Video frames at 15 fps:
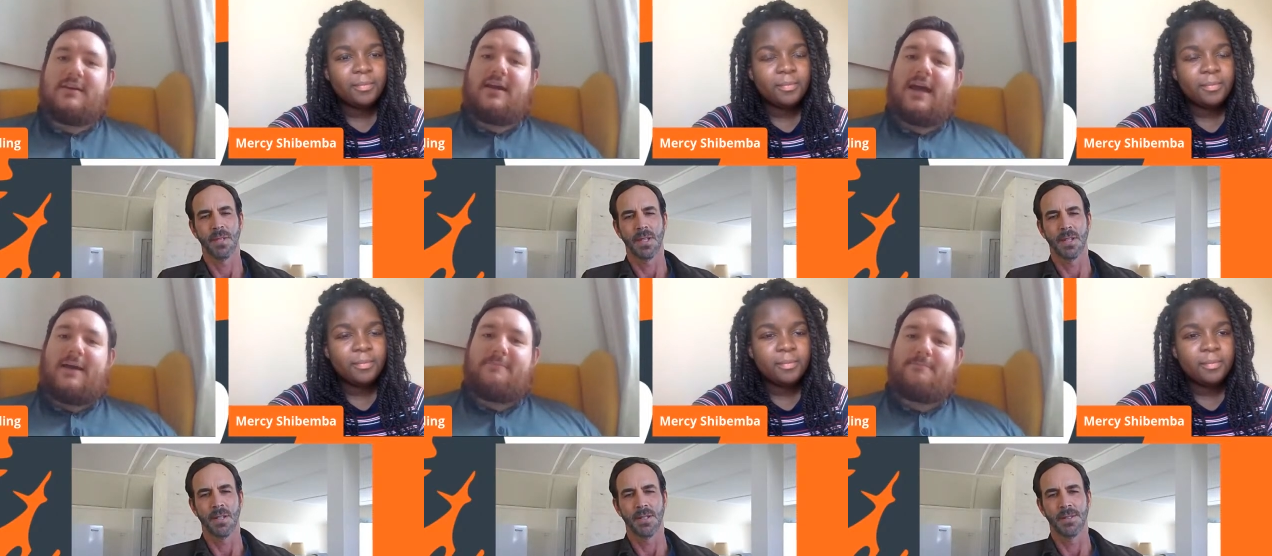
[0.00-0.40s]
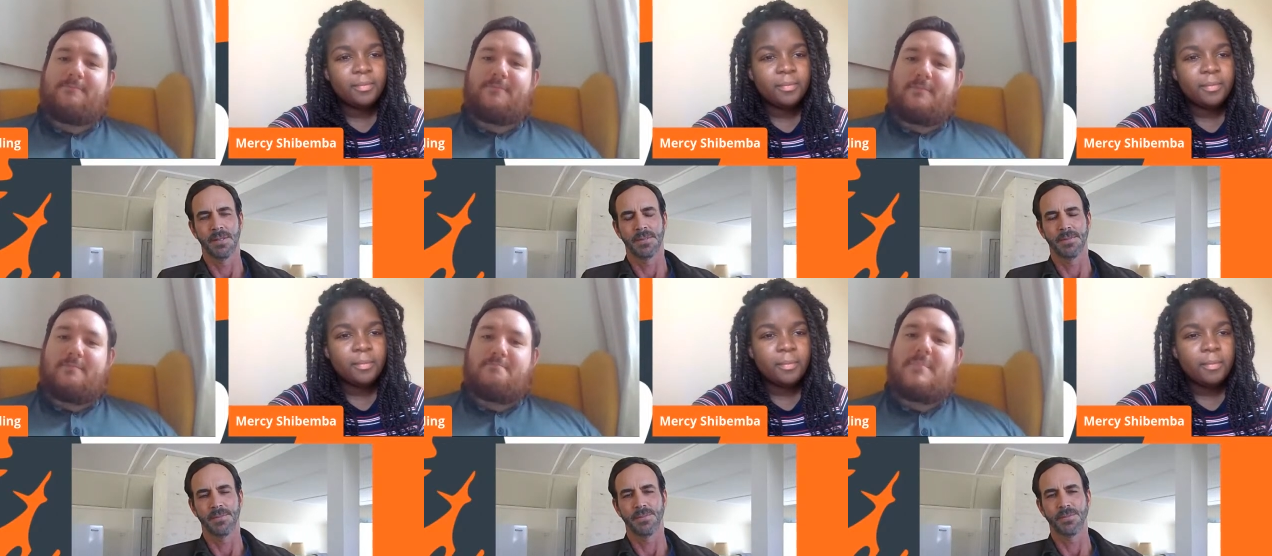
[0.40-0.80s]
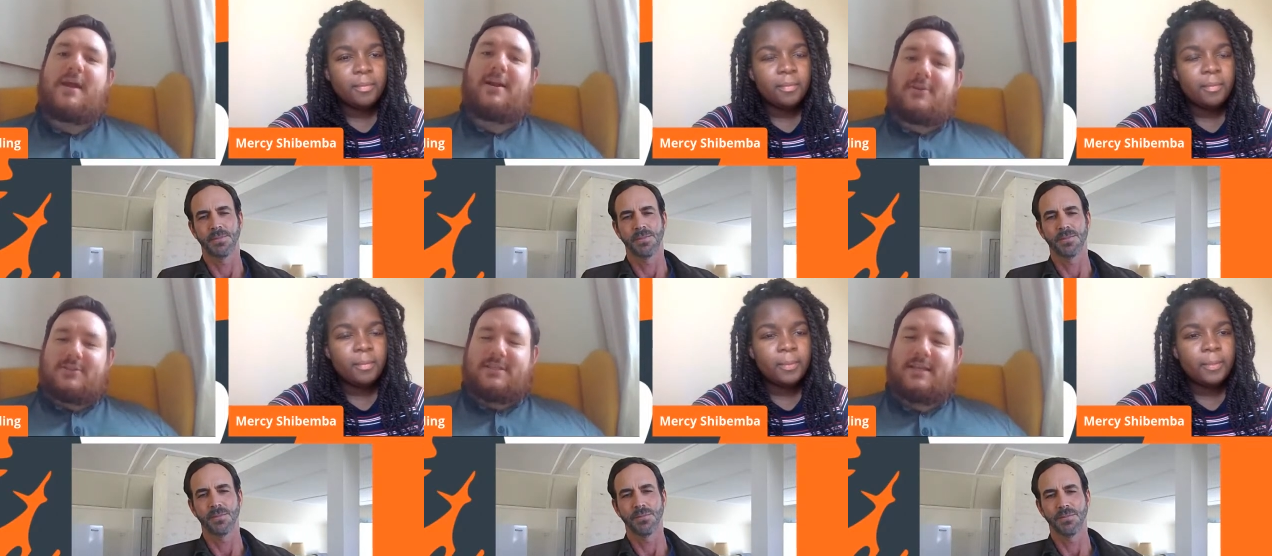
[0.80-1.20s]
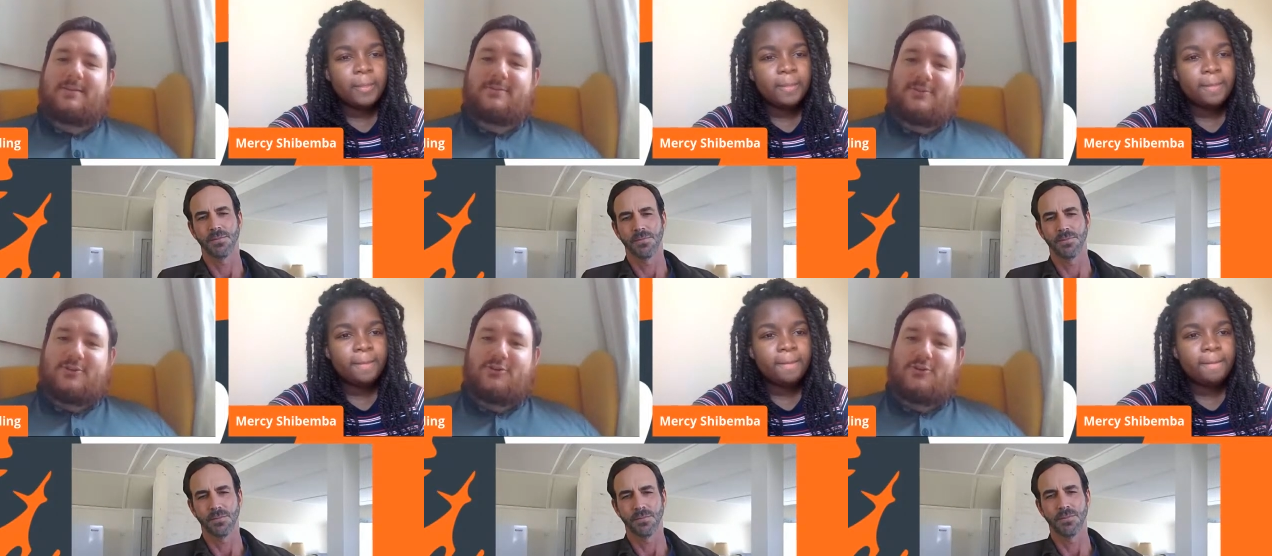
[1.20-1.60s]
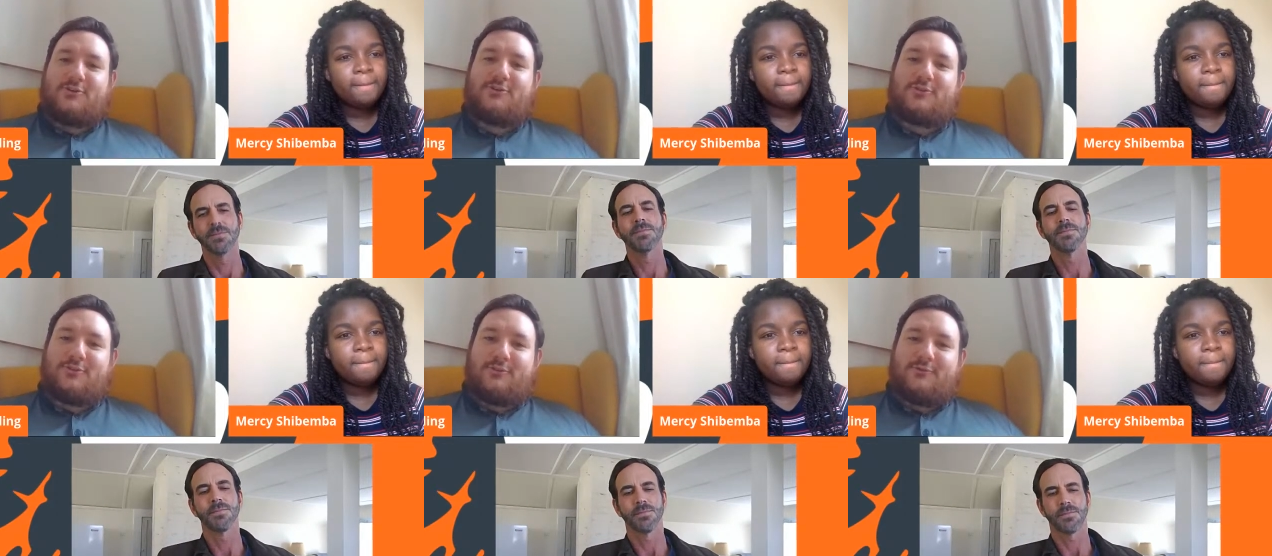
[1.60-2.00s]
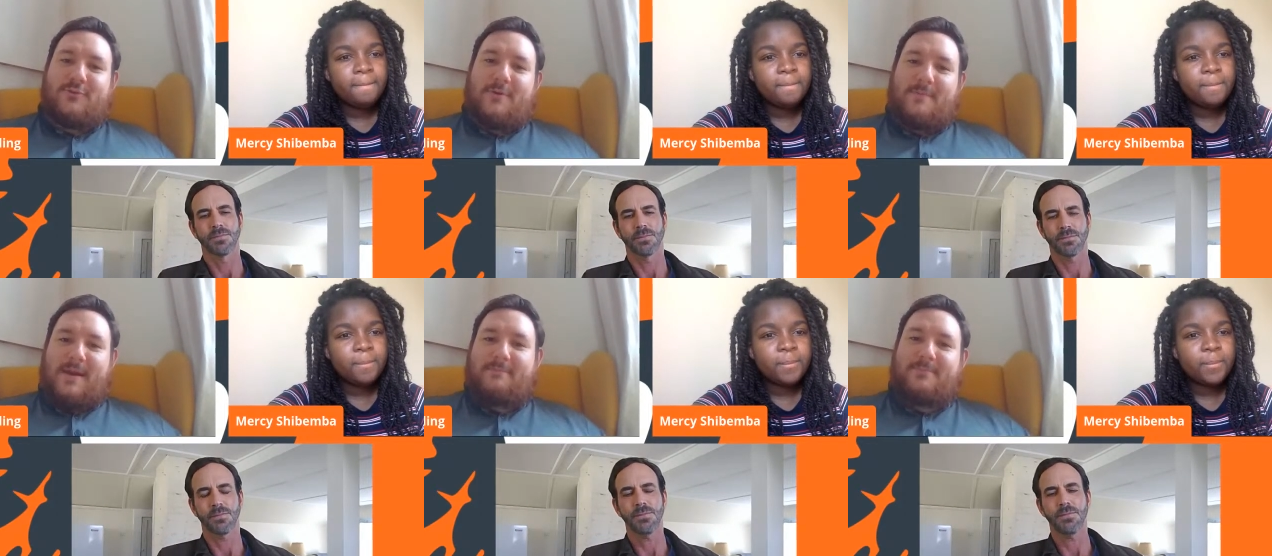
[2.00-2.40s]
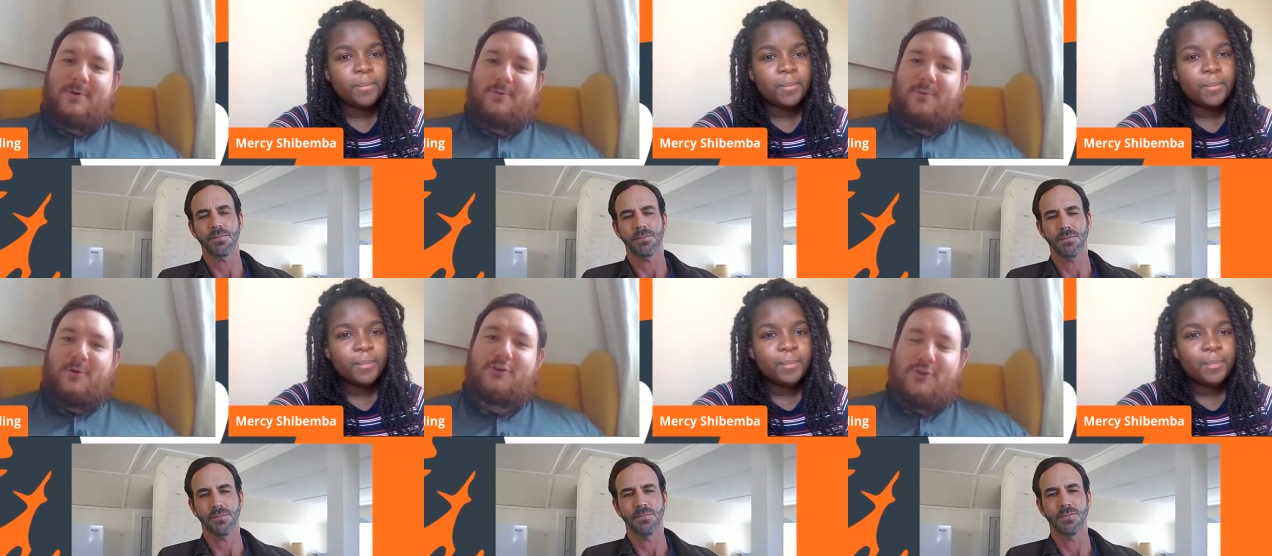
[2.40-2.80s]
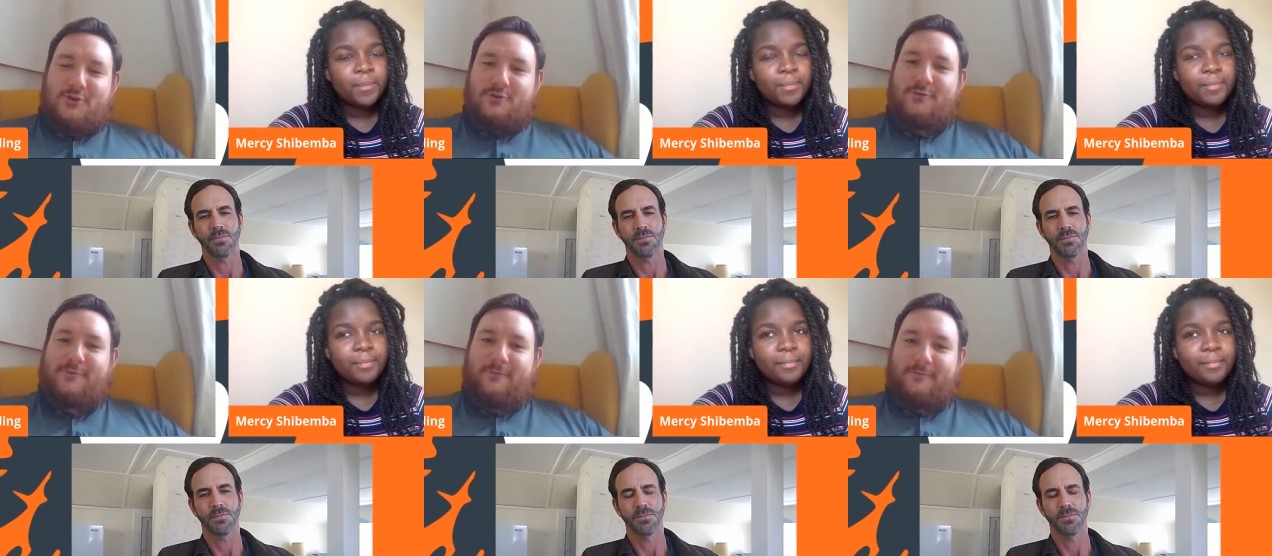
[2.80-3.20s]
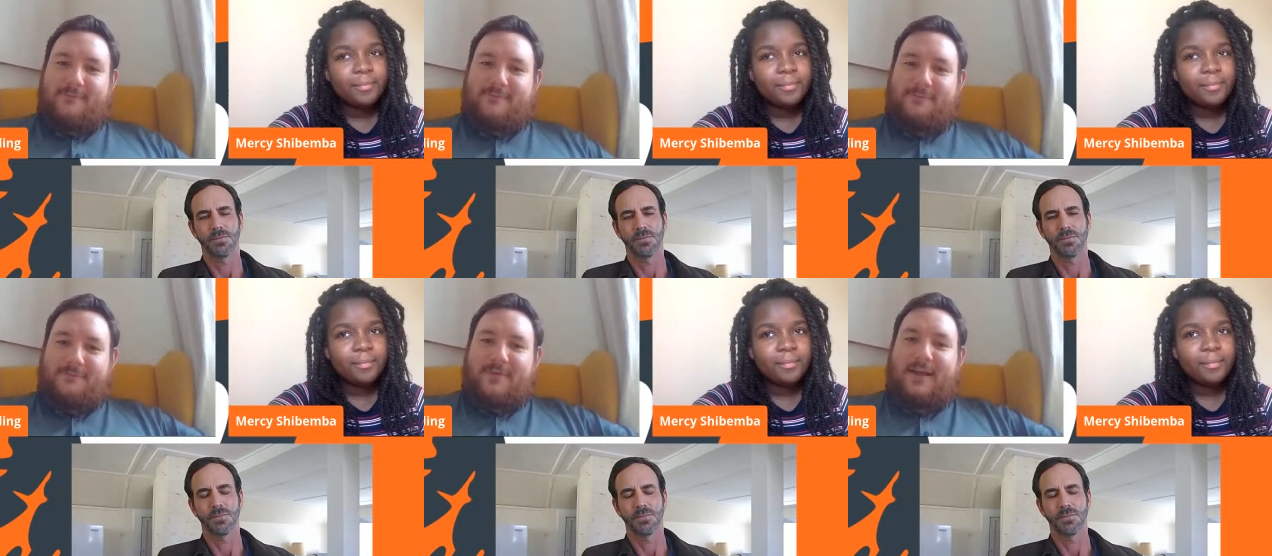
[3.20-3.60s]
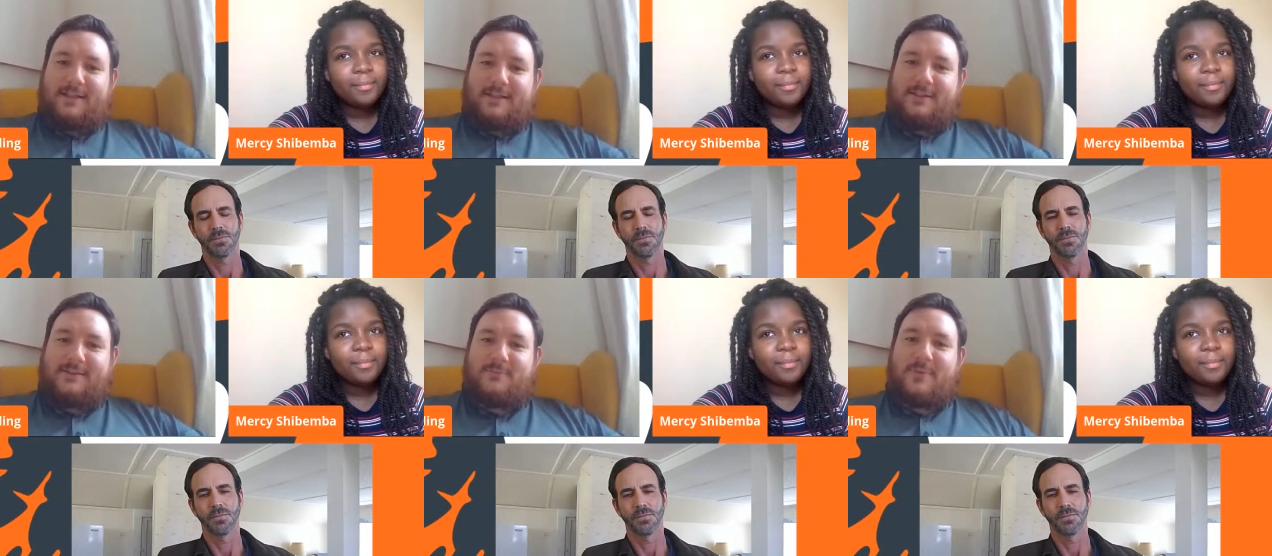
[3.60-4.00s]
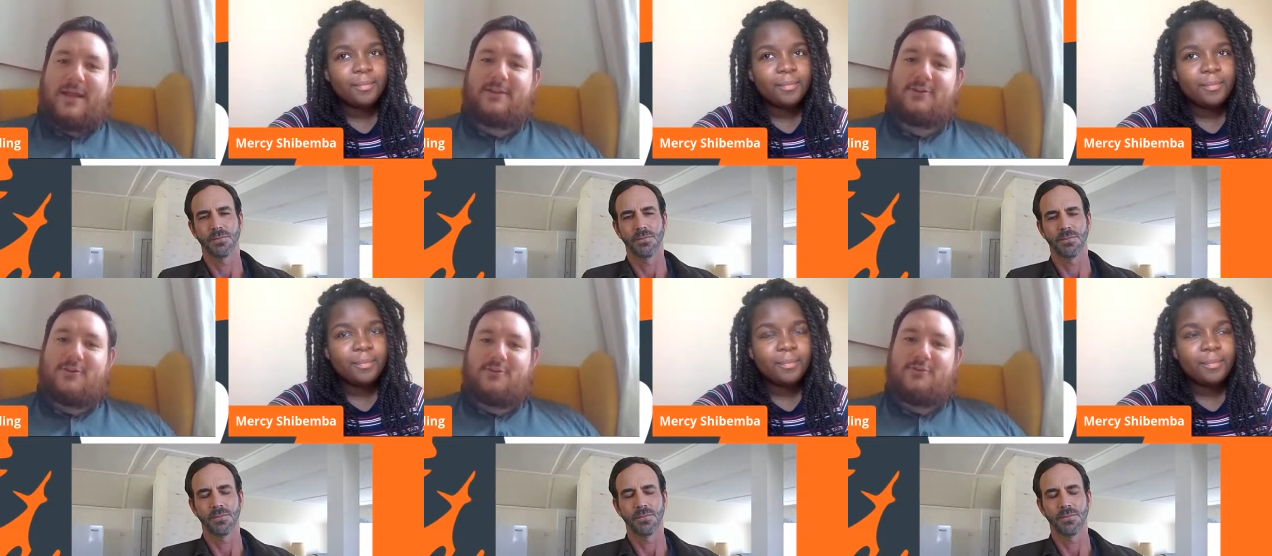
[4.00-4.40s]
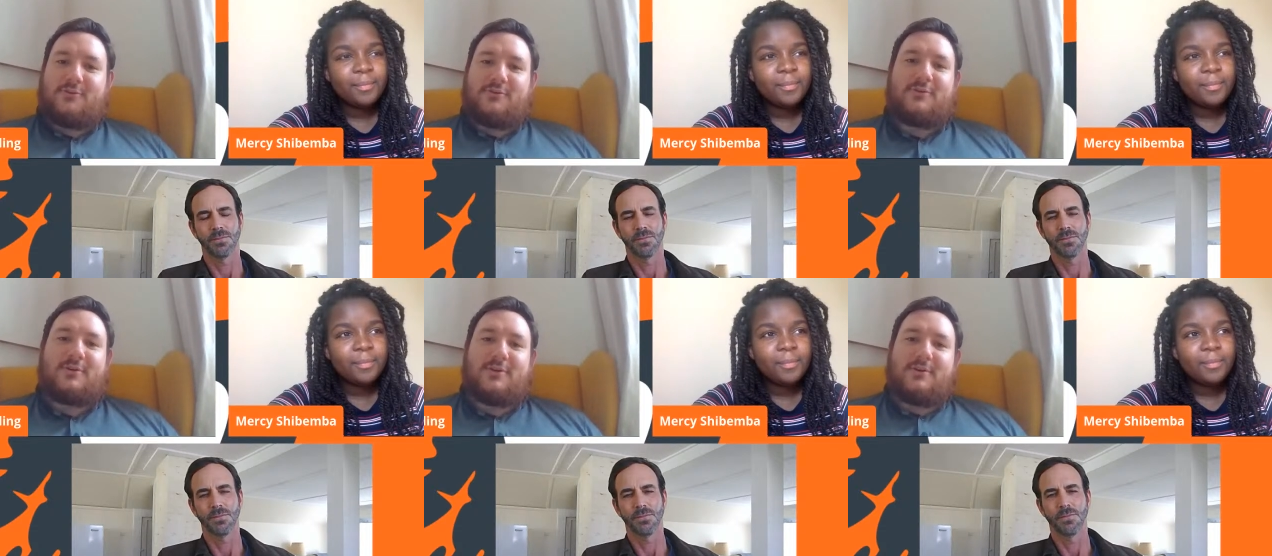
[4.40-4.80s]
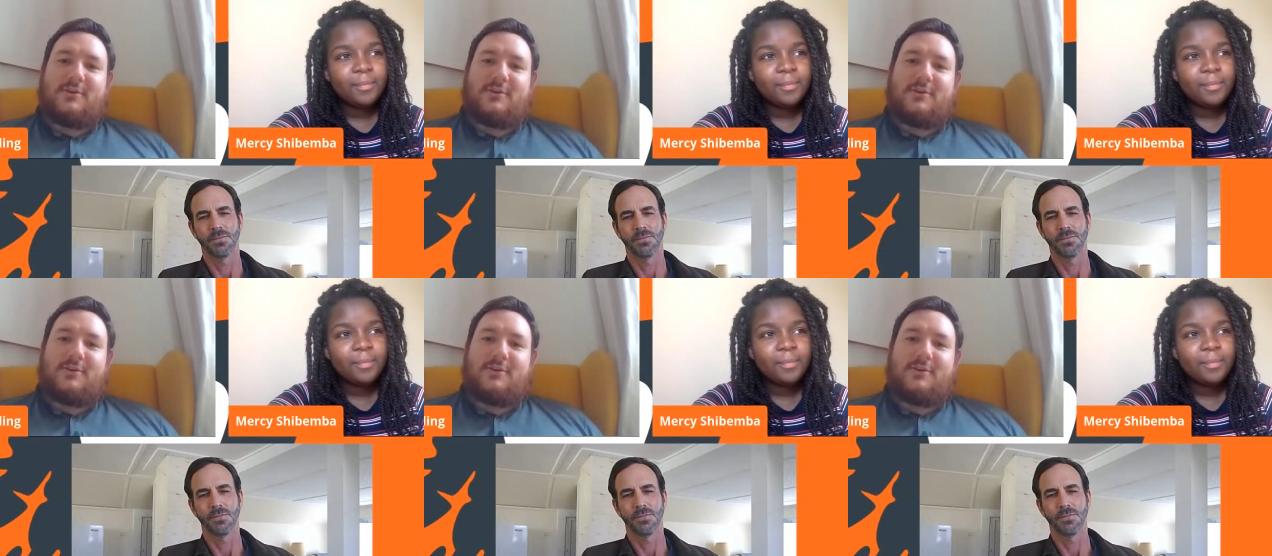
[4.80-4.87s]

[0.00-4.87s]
Speaker 1: Um, Mercy, do you remember what you felt when you